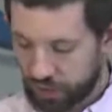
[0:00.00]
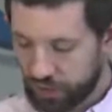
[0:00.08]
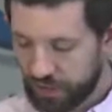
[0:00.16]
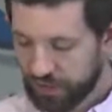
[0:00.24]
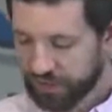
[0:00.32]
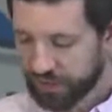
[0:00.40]

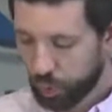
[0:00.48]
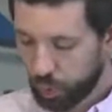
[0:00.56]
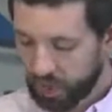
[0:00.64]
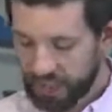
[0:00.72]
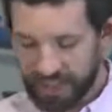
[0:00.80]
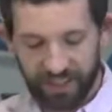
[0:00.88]
Genesis
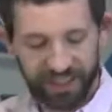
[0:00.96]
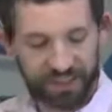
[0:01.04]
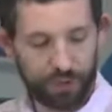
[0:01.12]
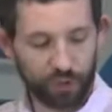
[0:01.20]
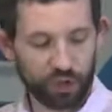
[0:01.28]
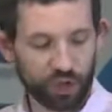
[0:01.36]
29
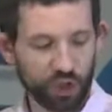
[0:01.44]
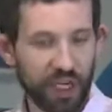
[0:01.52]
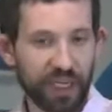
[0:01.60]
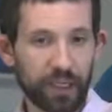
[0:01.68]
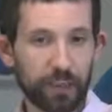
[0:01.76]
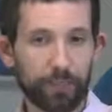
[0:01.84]
is about
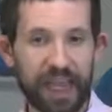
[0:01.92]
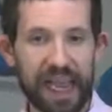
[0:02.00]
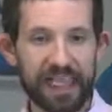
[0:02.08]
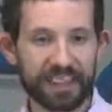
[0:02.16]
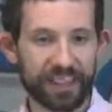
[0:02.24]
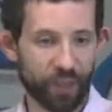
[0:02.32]
Jacob
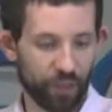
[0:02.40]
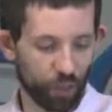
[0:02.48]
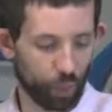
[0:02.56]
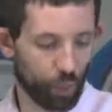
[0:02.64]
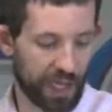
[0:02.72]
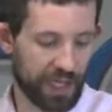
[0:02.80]
at
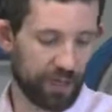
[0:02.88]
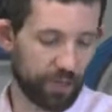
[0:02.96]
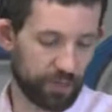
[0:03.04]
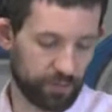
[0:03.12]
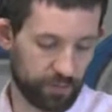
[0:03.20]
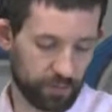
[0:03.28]
the
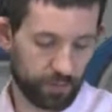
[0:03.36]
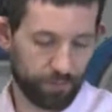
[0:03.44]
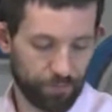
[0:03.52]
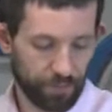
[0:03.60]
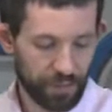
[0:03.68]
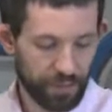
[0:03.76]
well.
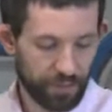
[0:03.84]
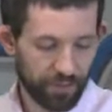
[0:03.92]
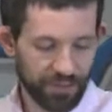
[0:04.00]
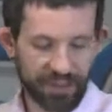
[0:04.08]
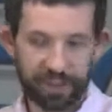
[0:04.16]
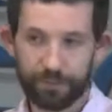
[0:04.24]

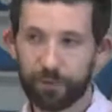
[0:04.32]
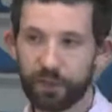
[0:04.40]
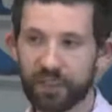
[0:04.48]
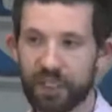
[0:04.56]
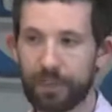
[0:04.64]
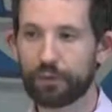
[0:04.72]
This is the
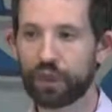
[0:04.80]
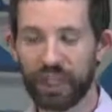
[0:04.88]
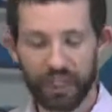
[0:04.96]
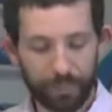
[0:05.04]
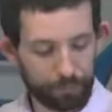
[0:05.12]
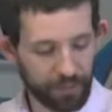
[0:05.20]
first time
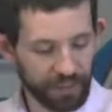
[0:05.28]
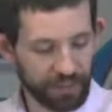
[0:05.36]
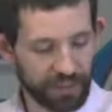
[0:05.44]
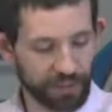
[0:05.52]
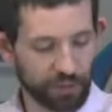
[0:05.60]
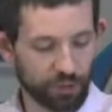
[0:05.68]
Jacob
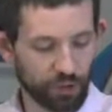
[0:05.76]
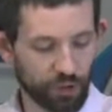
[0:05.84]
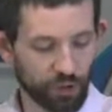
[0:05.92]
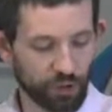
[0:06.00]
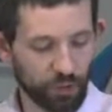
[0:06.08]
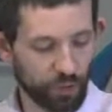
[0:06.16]
meets his
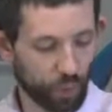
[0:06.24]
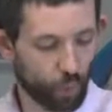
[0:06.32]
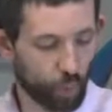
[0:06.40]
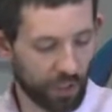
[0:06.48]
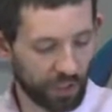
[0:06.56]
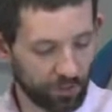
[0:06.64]
future
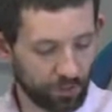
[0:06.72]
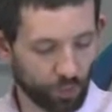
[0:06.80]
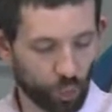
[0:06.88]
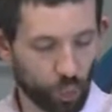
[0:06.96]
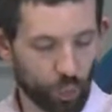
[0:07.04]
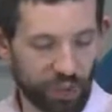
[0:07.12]
wife,
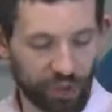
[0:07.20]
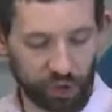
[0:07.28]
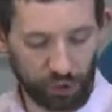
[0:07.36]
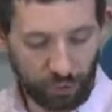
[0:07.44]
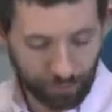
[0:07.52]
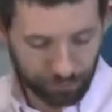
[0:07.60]

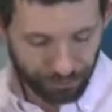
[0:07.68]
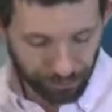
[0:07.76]
Rachel.